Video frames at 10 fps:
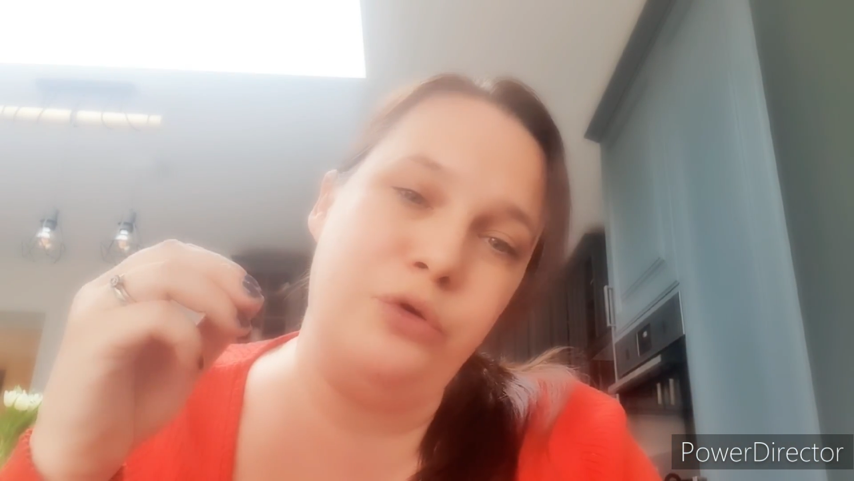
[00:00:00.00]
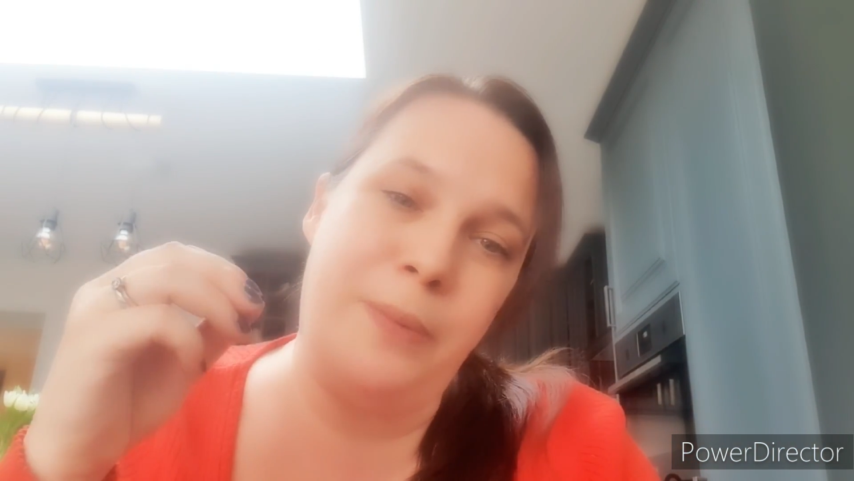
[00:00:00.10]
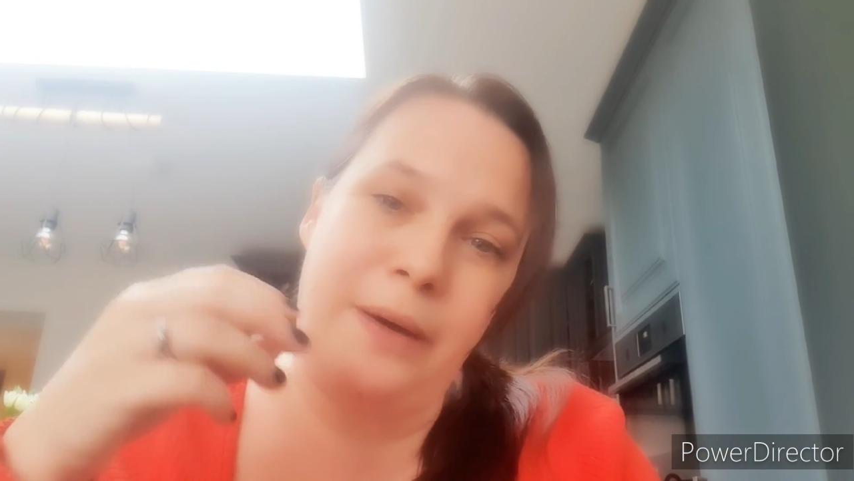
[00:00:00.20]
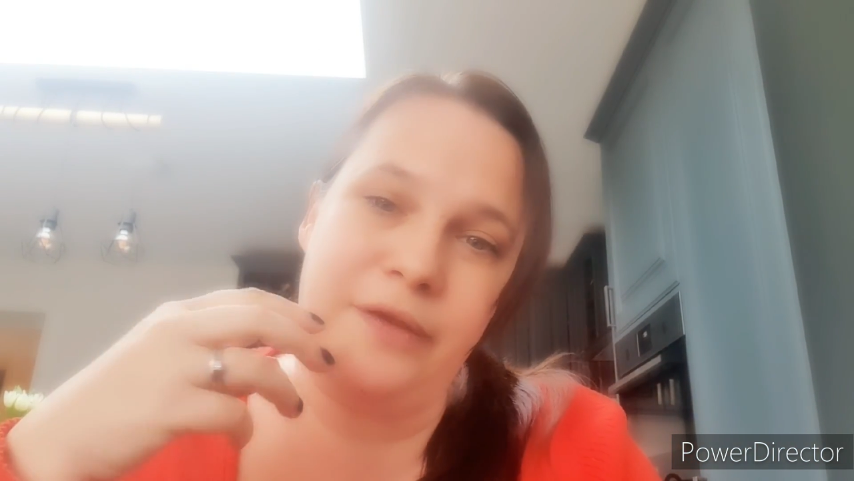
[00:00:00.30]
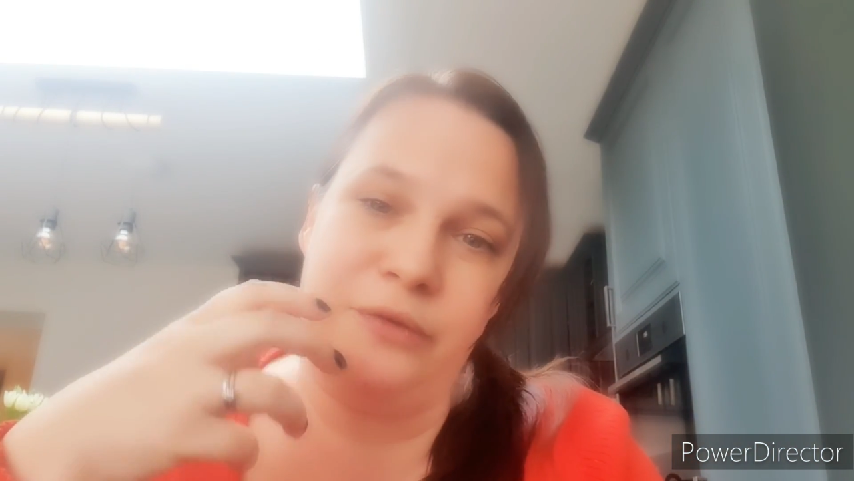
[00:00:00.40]
to
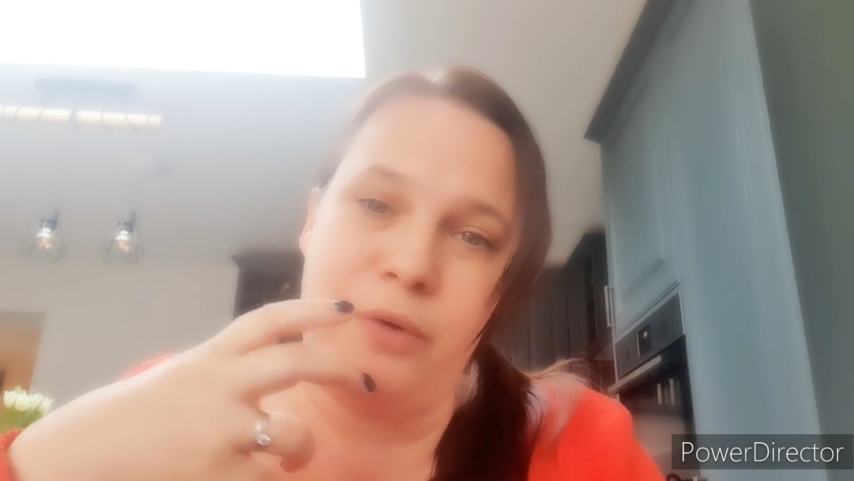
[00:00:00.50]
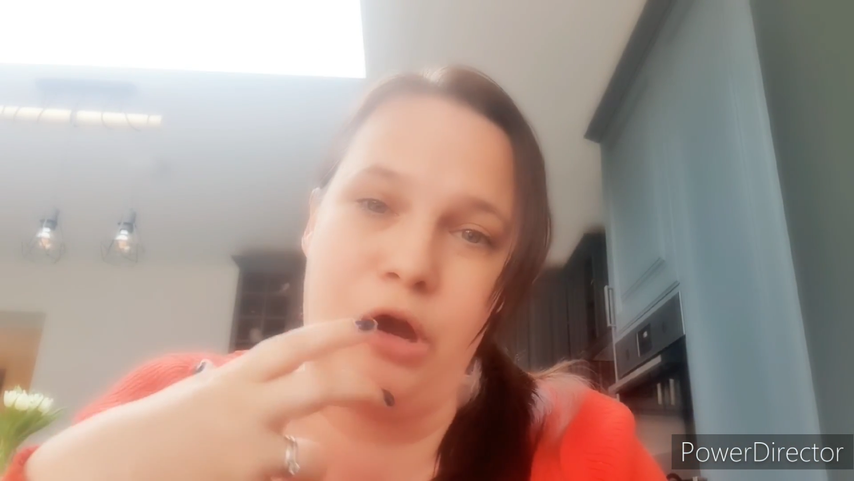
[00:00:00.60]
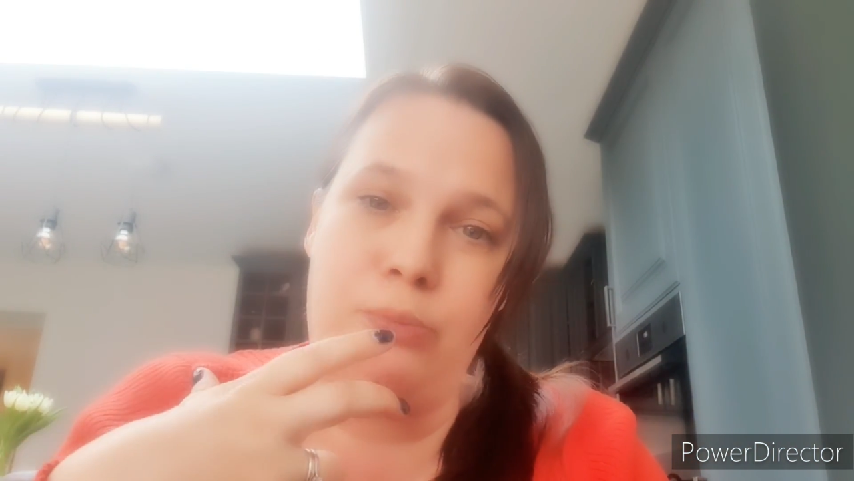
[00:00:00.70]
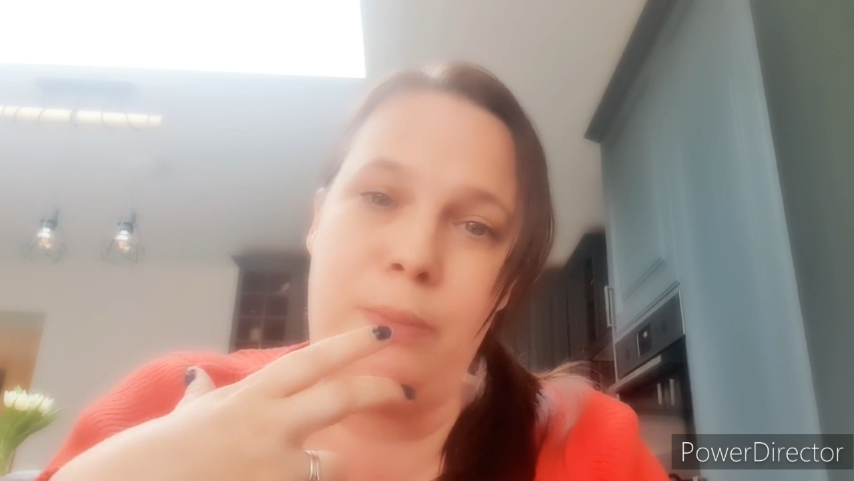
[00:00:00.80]
about this while you're